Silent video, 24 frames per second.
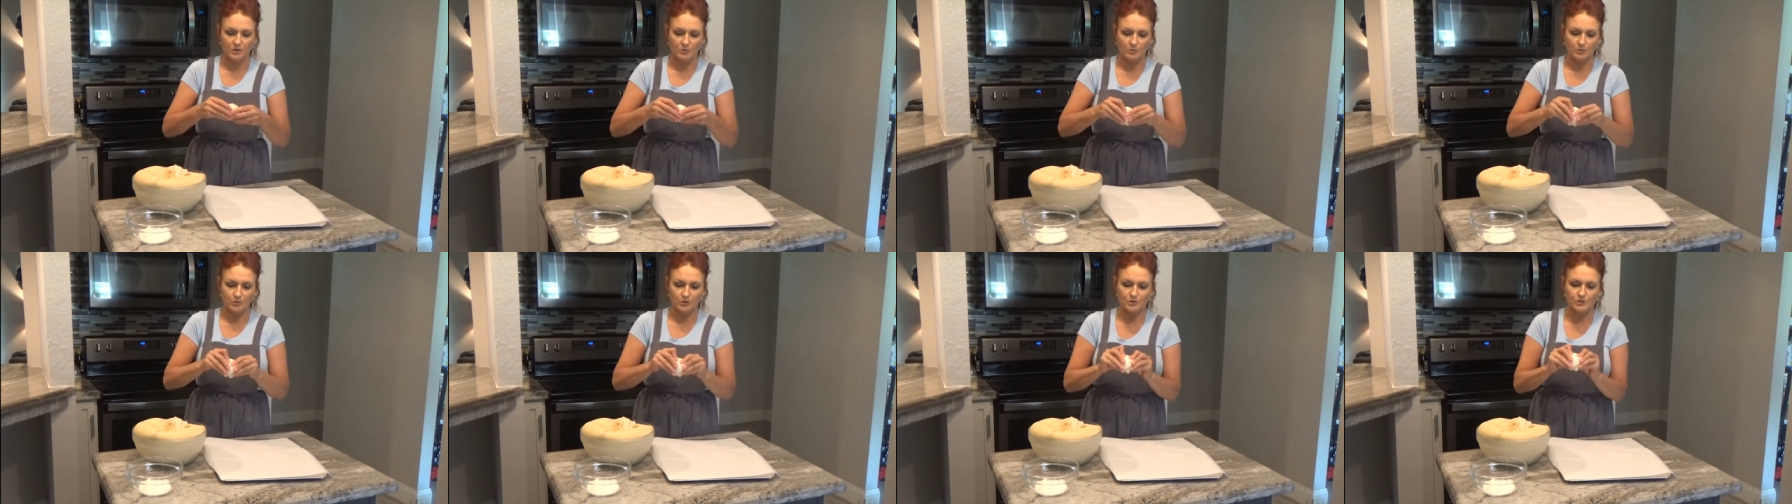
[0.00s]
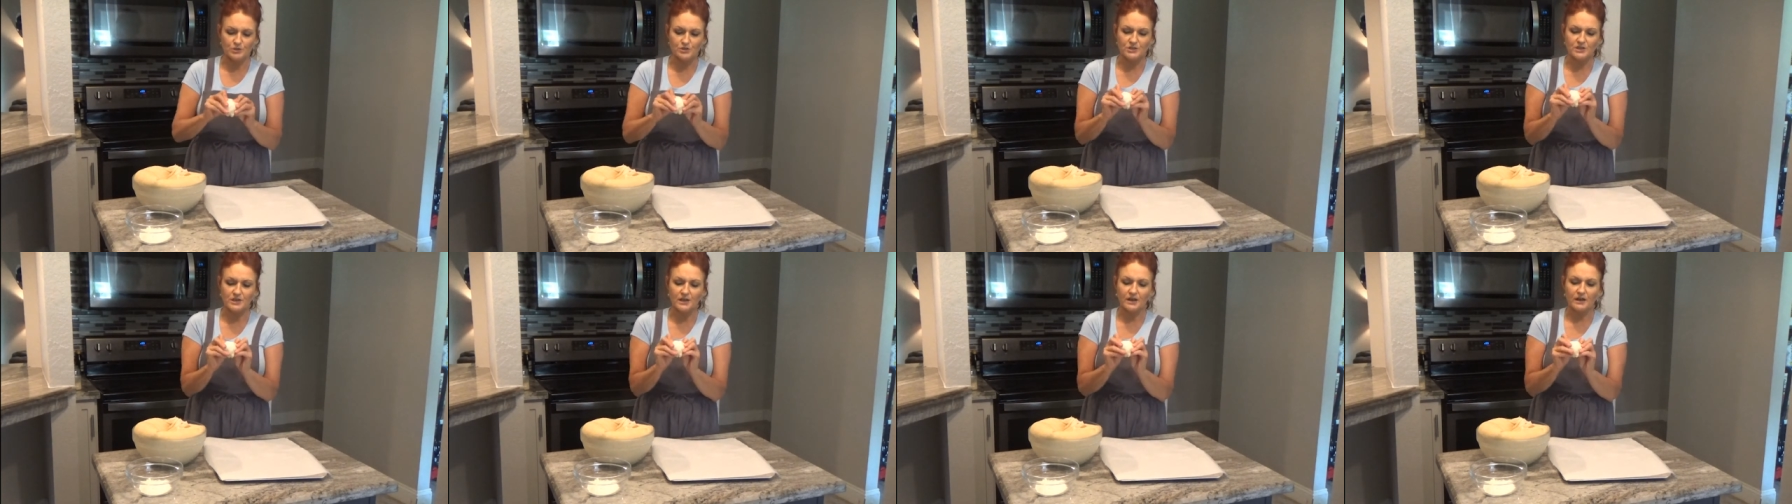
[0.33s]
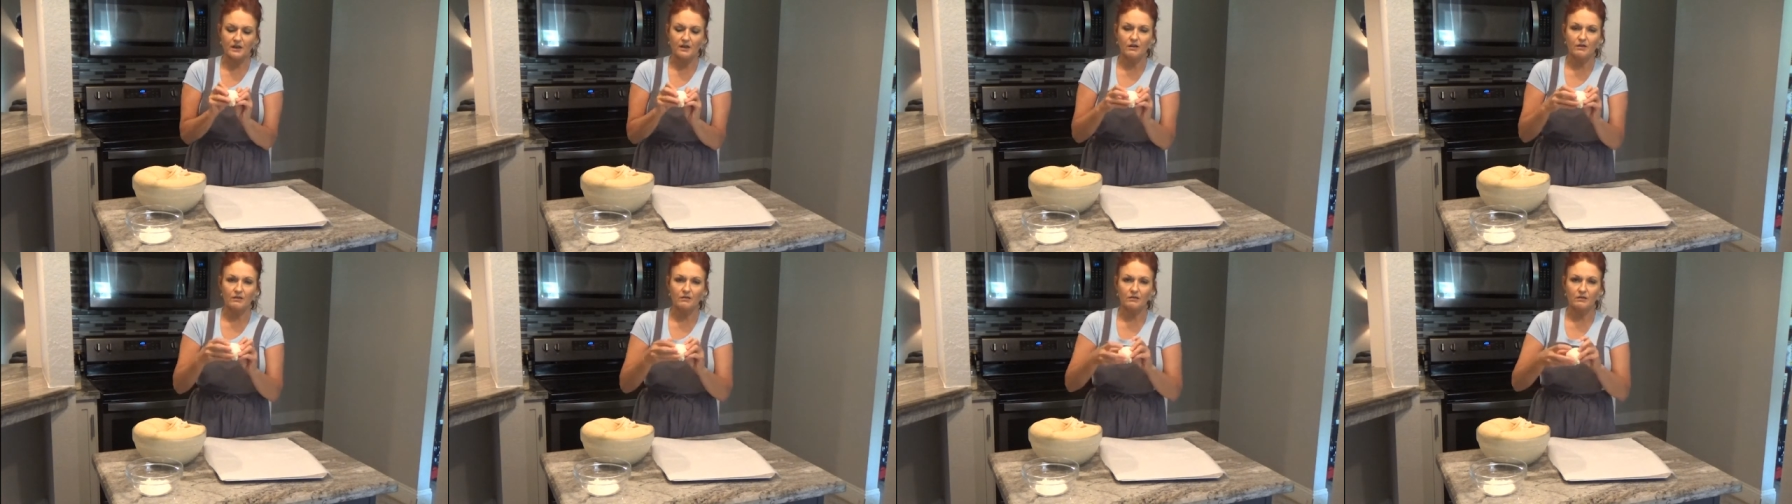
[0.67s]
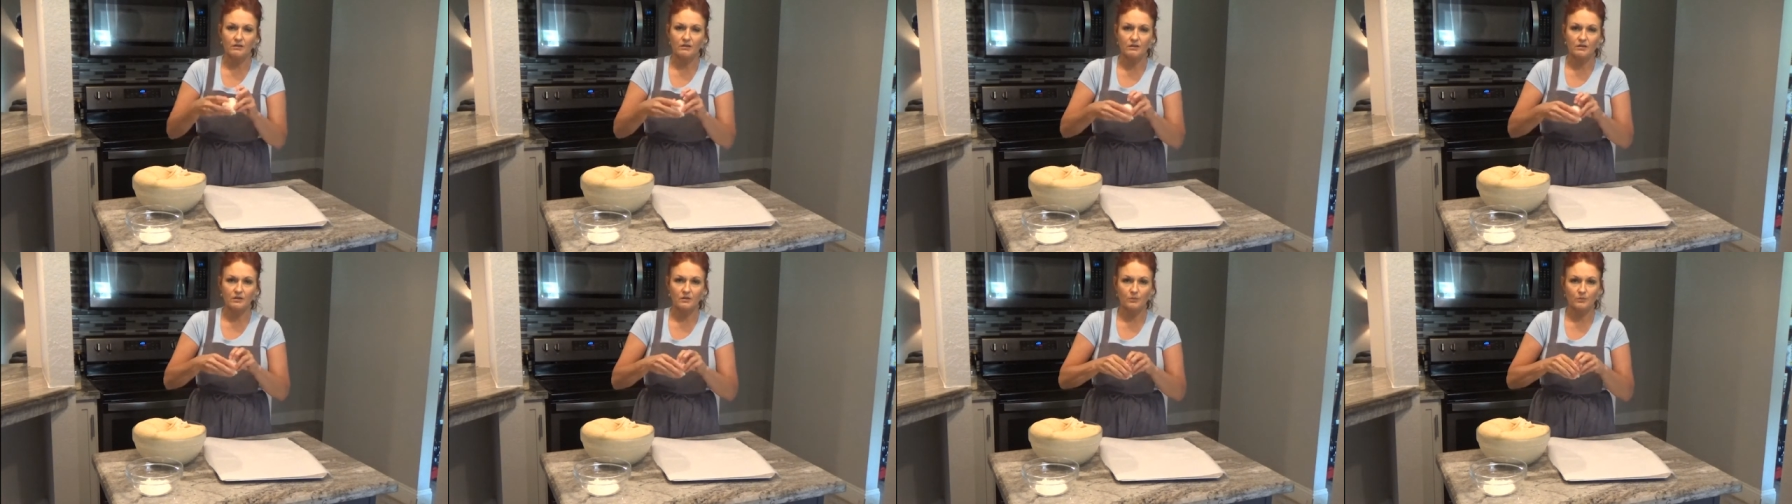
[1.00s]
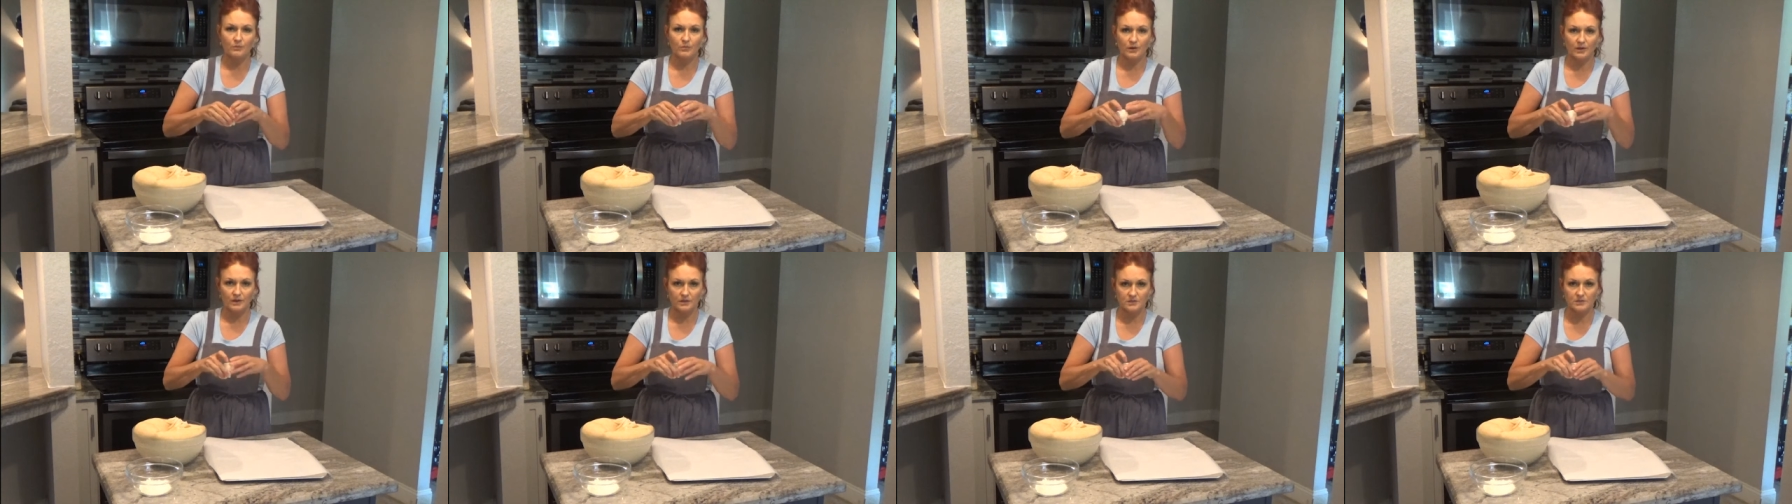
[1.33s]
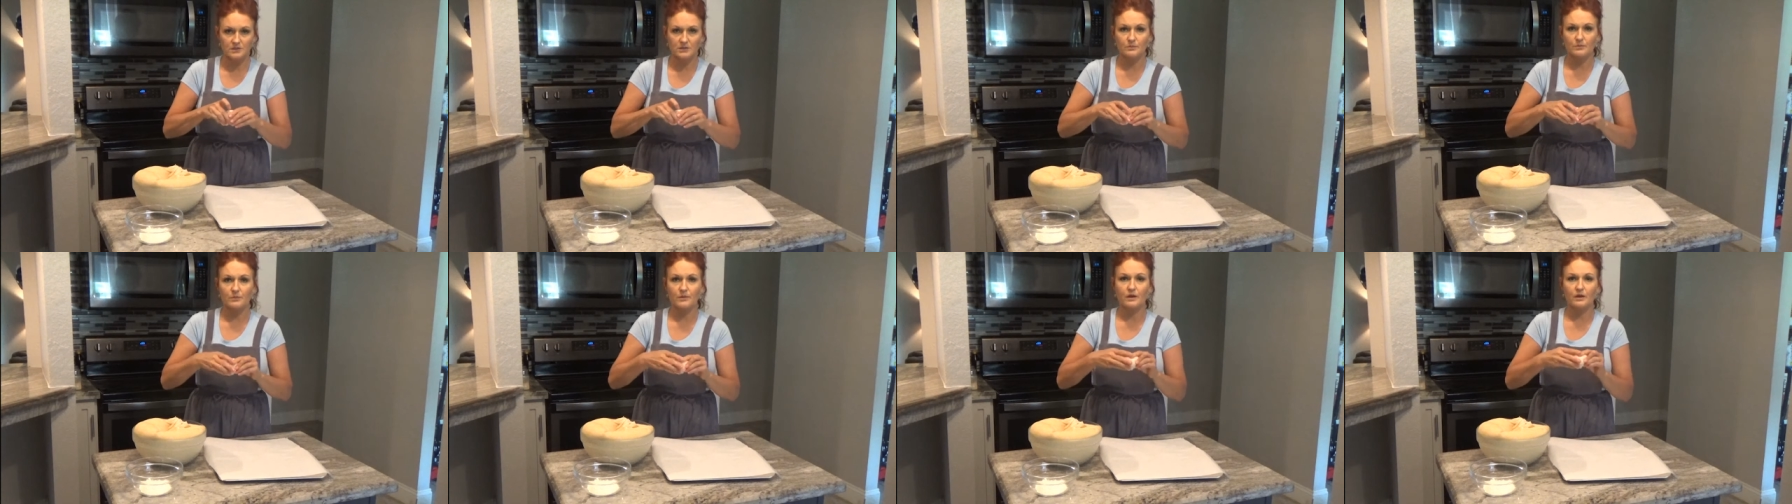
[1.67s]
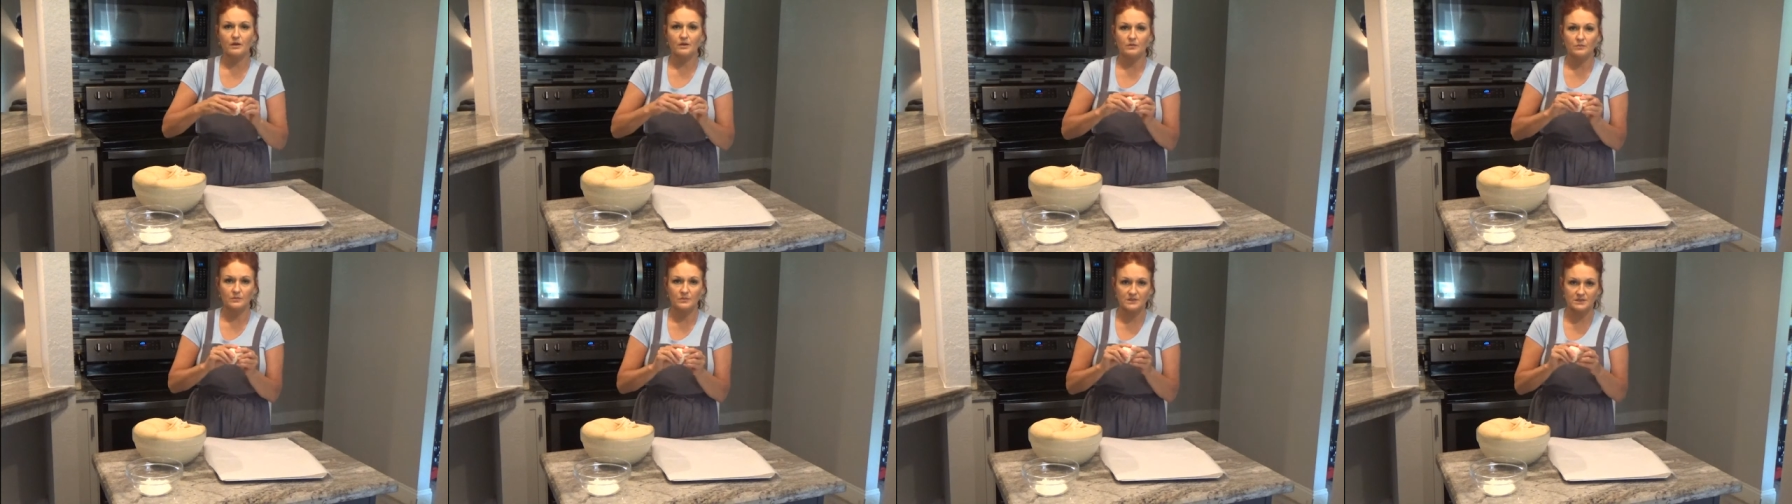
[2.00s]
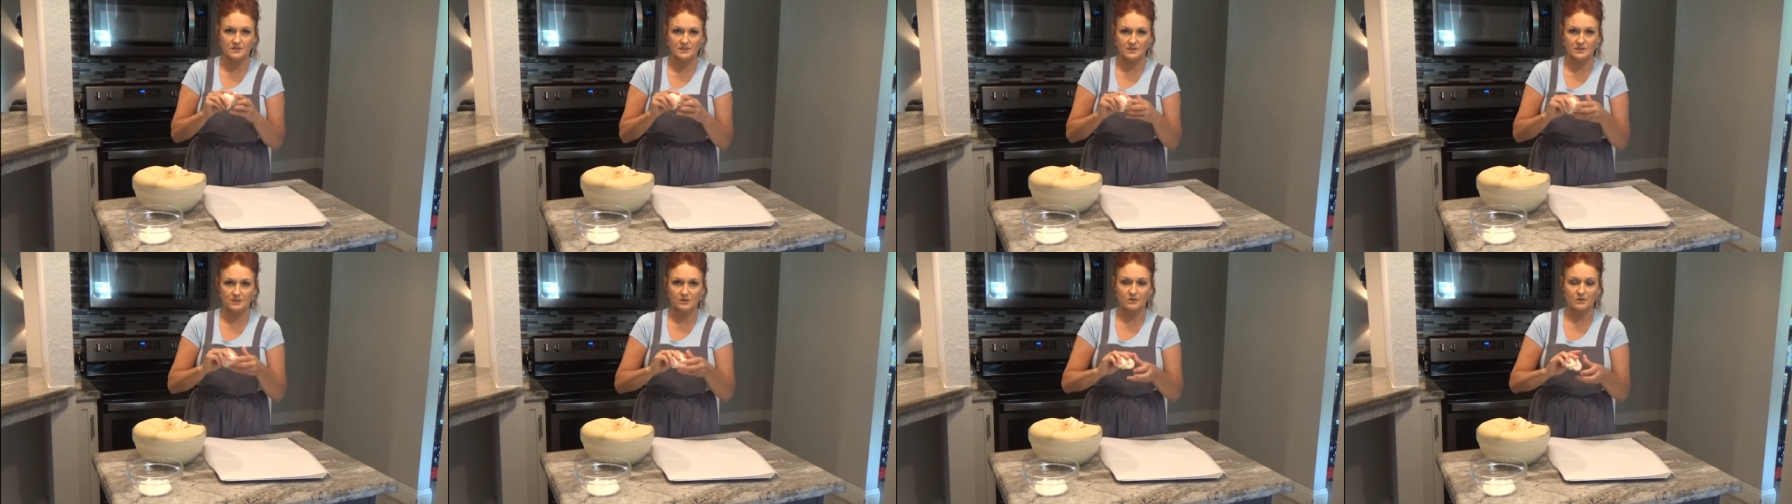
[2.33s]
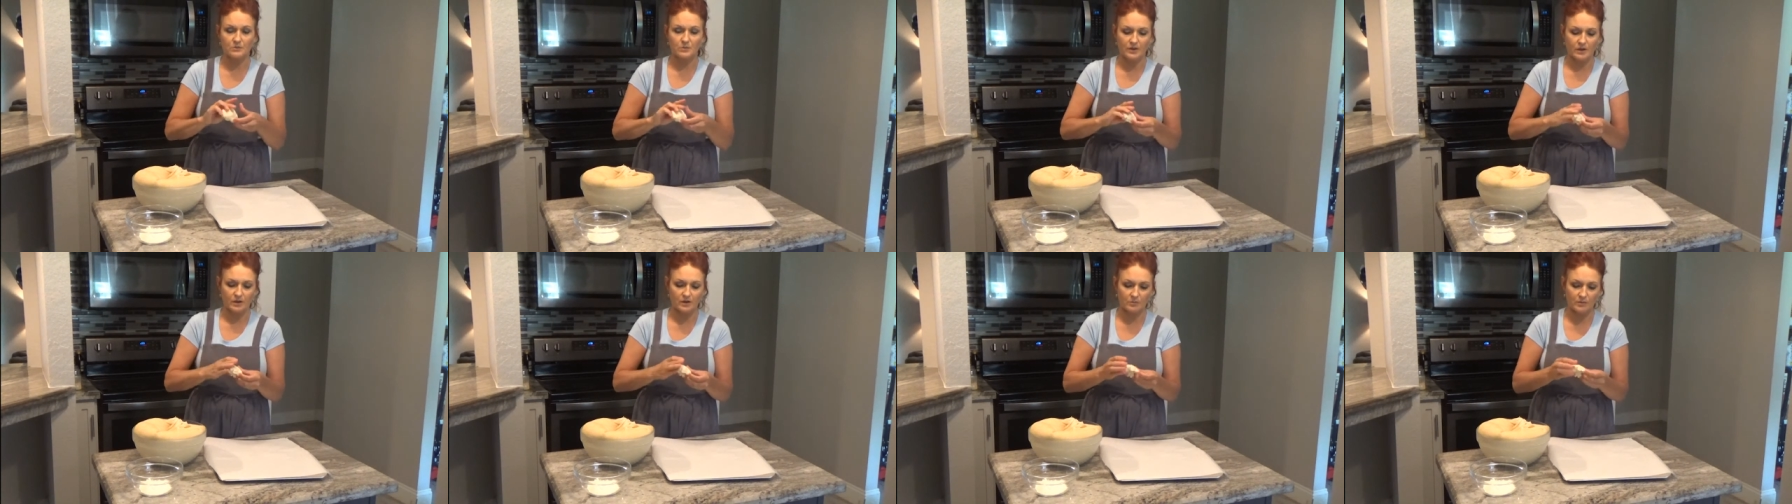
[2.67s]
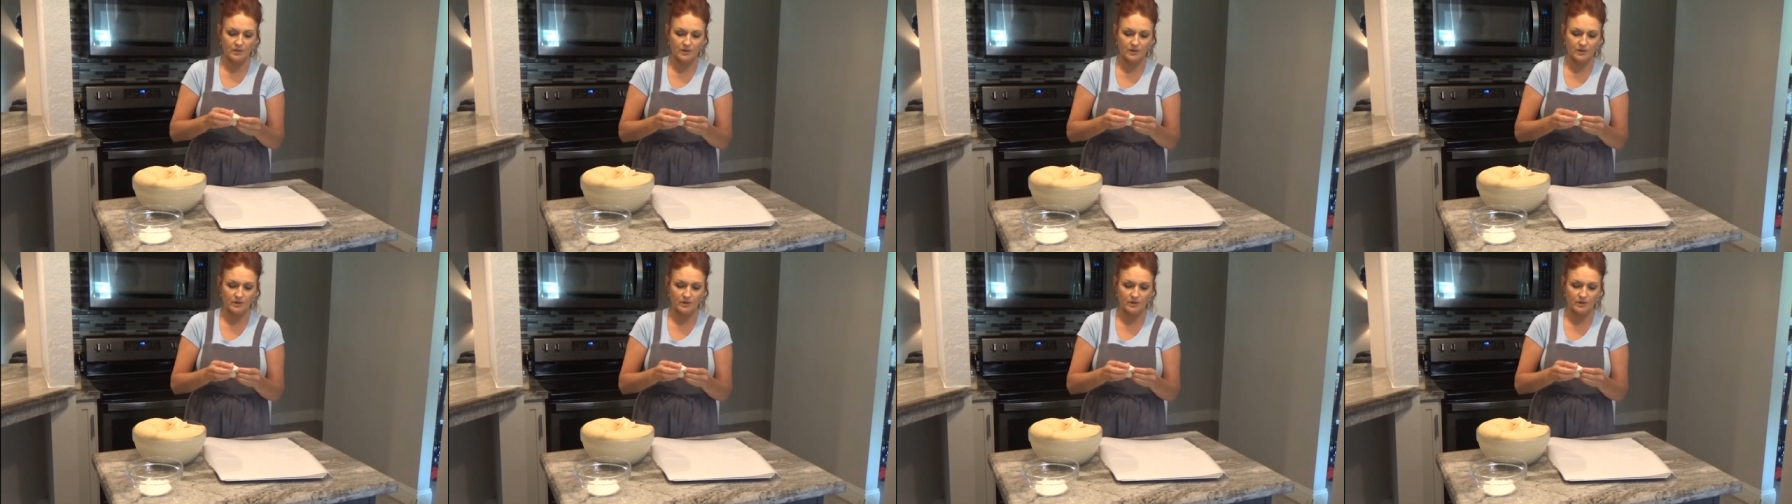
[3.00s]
push it out, bring it to the bottom, and seal the bottom.